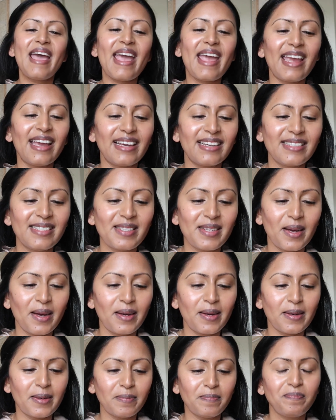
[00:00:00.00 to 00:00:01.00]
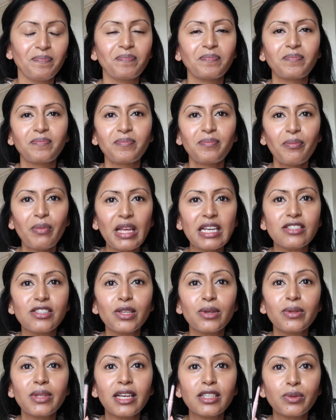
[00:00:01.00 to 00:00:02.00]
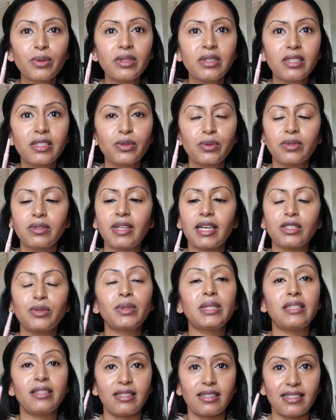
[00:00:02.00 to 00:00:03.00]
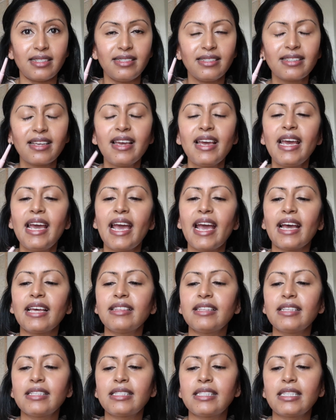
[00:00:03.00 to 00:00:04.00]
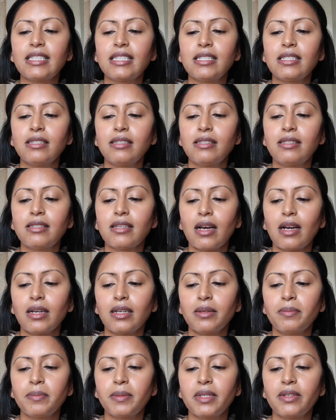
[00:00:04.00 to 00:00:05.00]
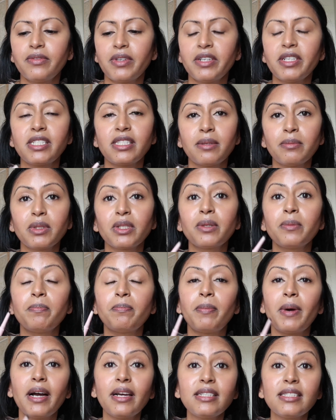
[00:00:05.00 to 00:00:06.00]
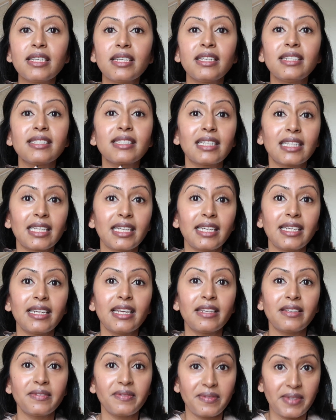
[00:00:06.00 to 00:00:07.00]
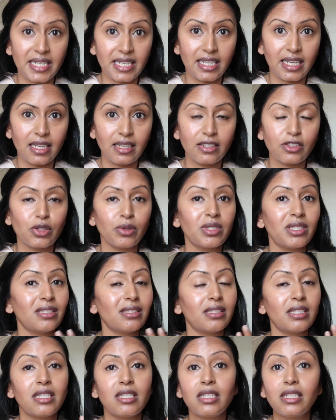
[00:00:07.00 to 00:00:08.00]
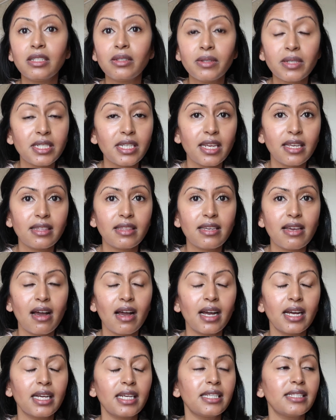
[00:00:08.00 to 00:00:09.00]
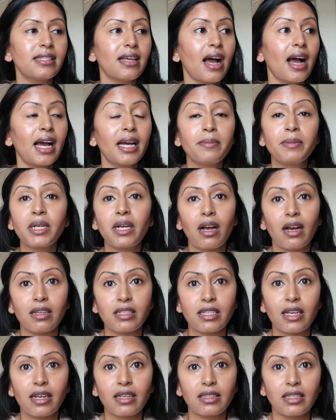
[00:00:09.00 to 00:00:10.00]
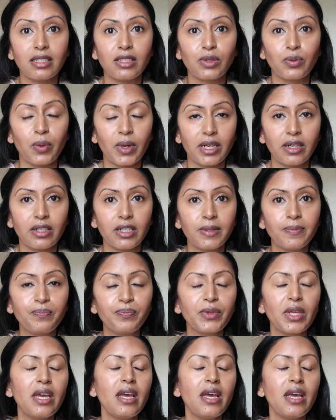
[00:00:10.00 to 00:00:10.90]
And so that's what this is. And this is very similar, but it is clean and vegan, so it doesn't irritate the eyes. I'm a contact lens wearer